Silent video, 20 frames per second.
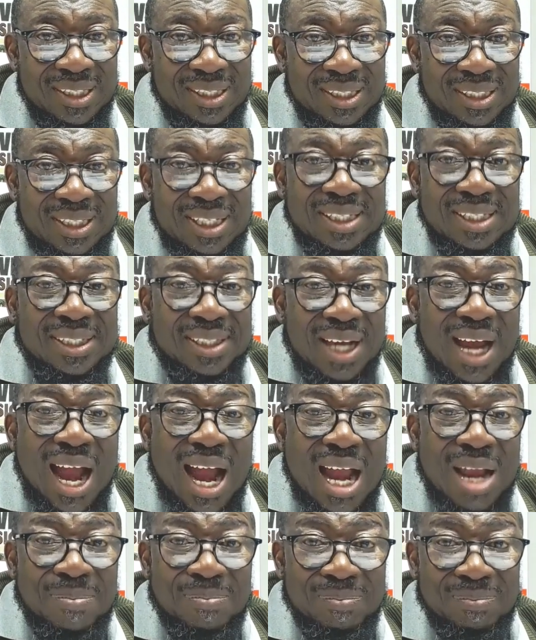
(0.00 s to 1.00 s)
The
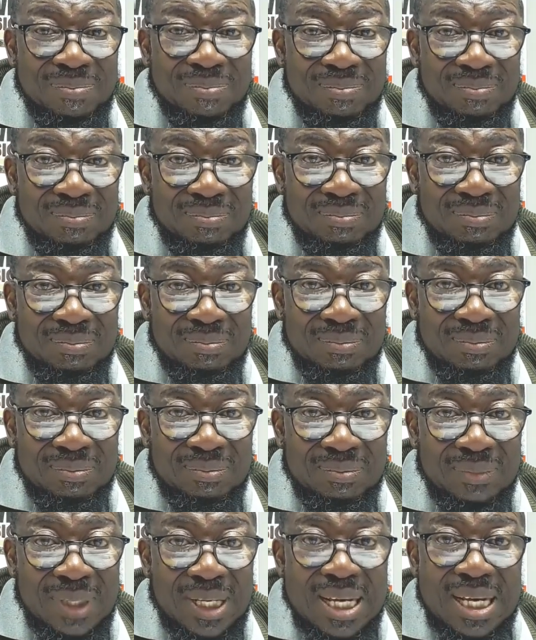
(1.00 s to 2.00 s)
time
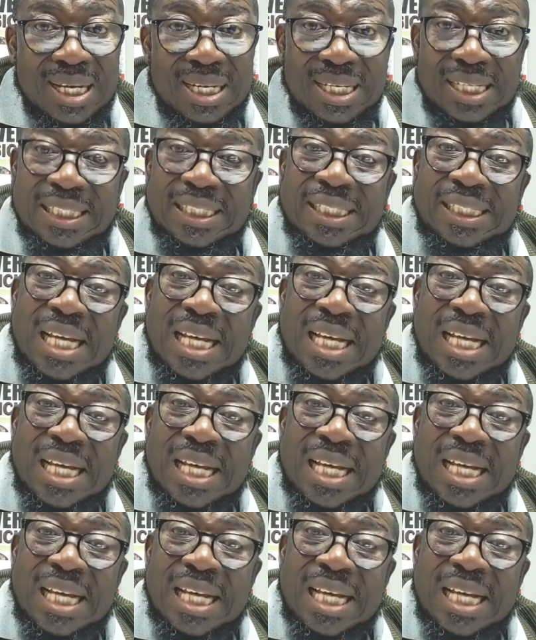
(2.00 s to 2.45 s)
is